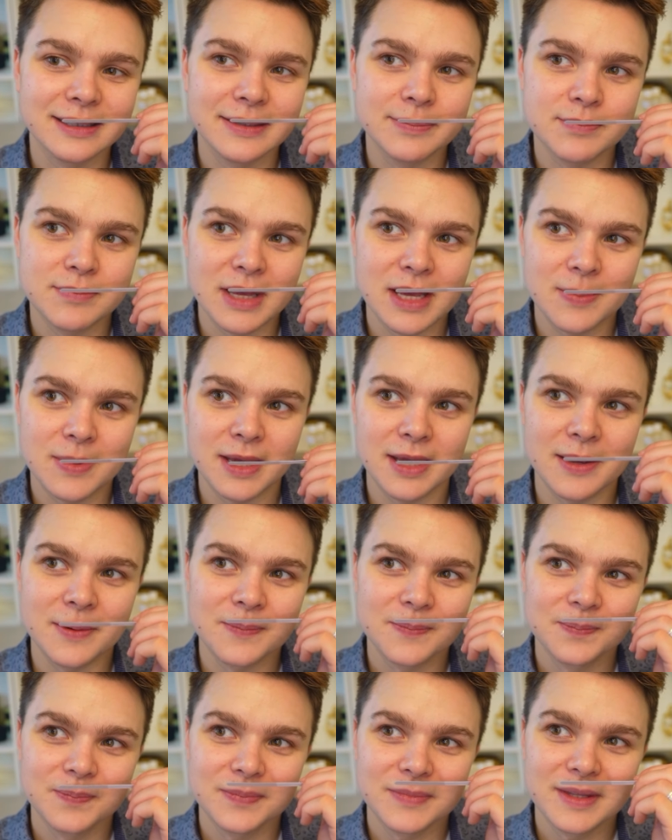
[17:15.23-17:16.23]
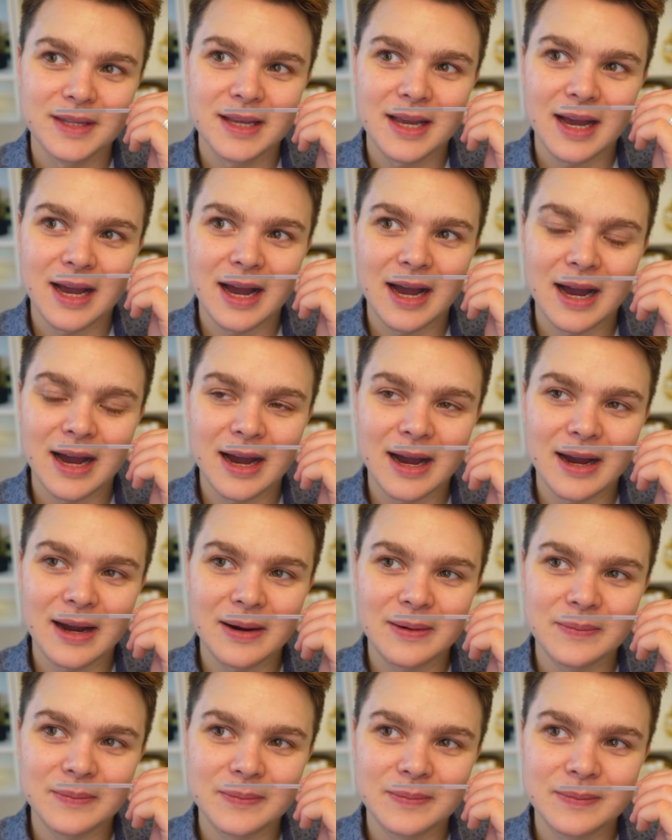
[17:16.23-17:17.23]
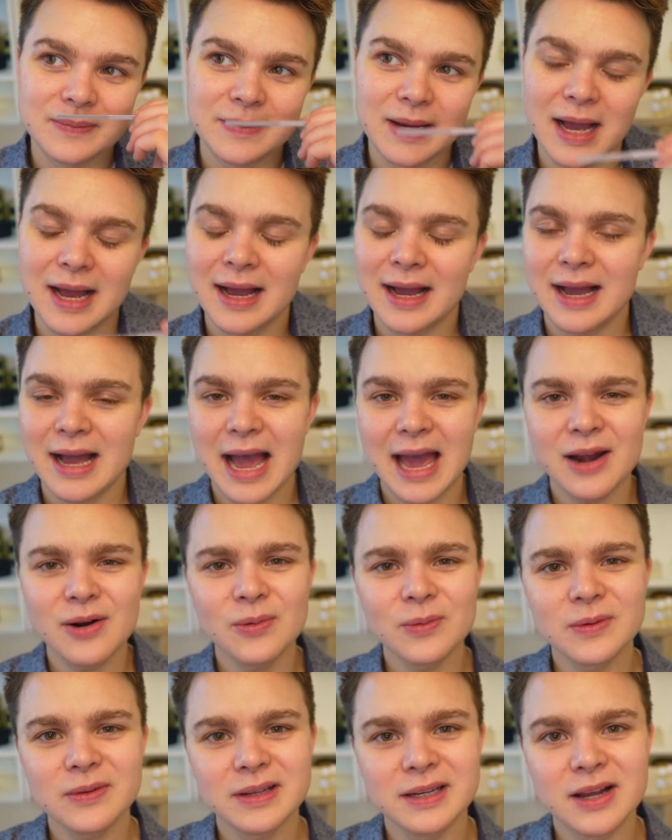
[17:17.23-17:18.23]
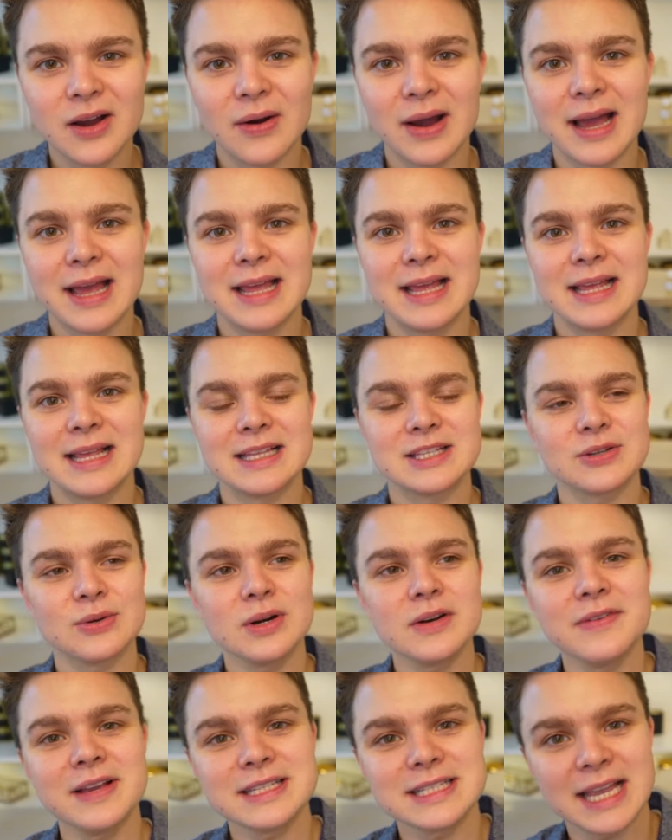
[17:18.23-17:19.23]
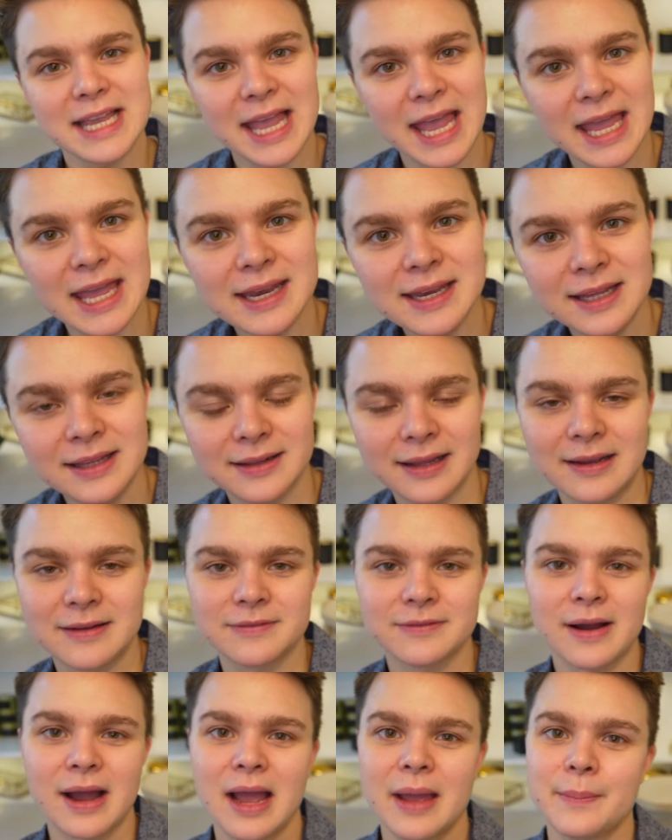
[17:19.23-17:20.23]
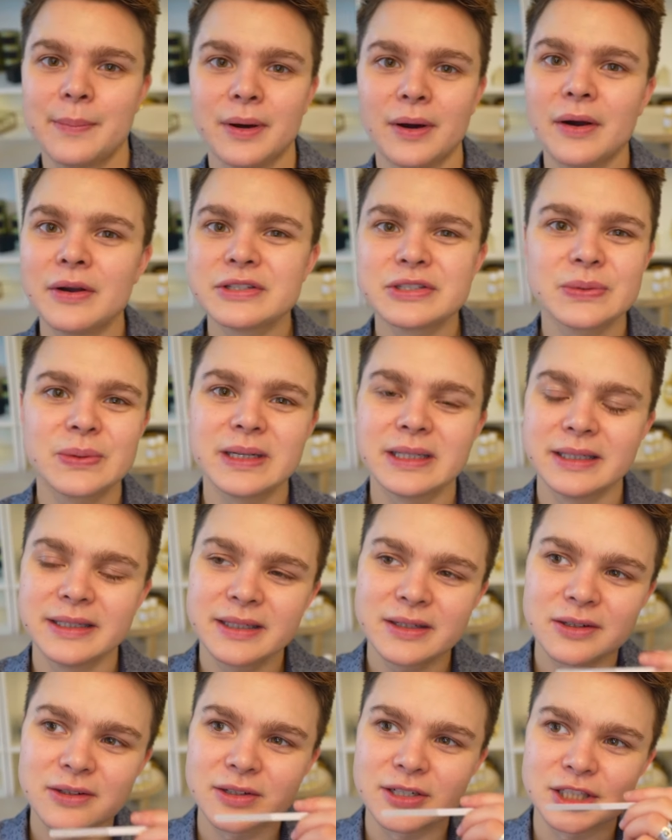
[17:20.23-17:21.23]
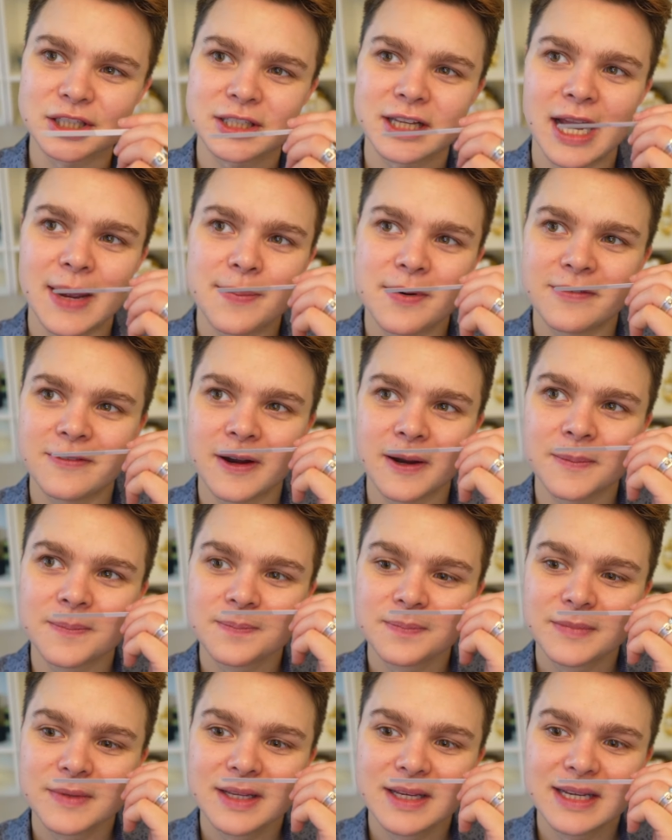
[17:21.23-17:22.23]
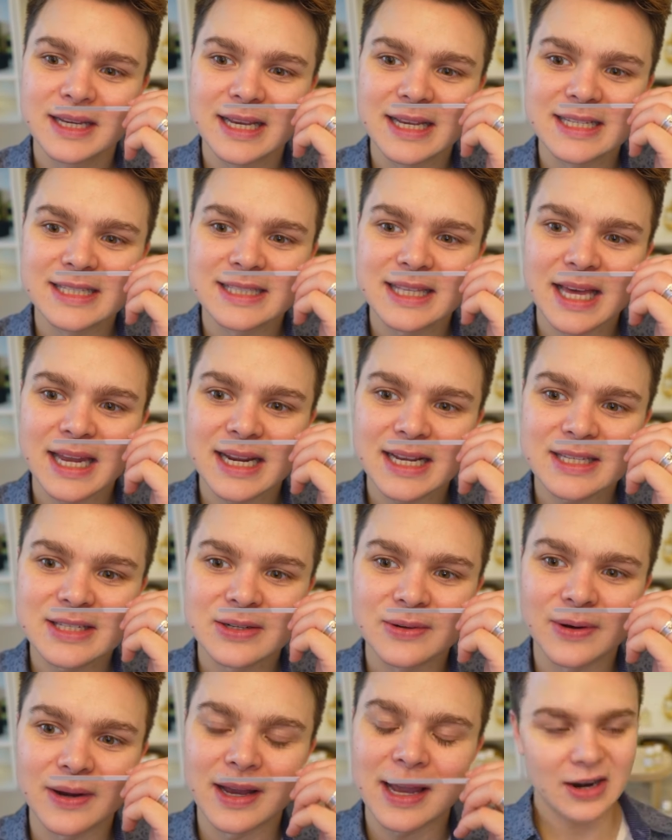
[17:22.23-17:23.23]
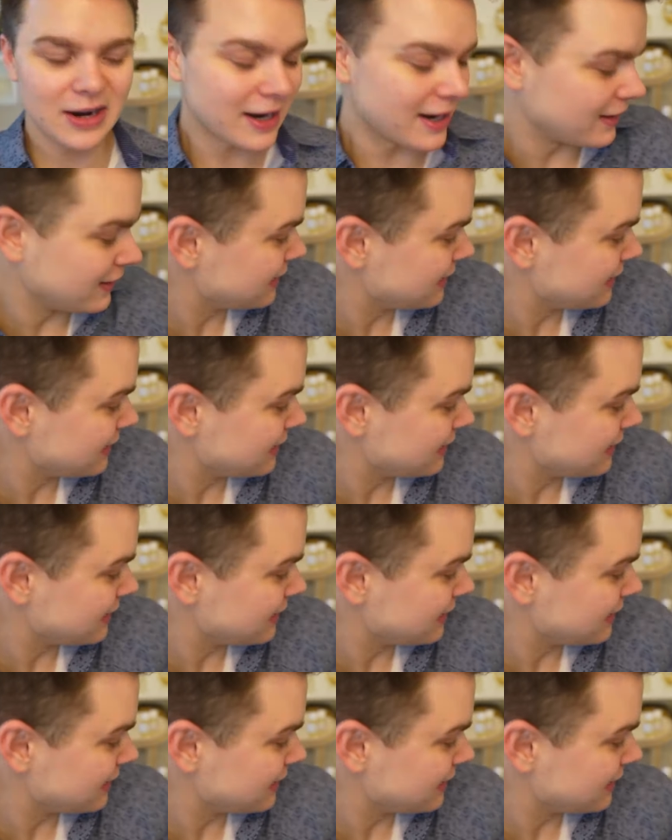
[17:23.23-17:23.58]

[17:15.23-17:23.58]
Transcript: maybe, um, I don't really know. It sort of has a candy like vibe, but also a licorice type of a aesthetic to it. All right,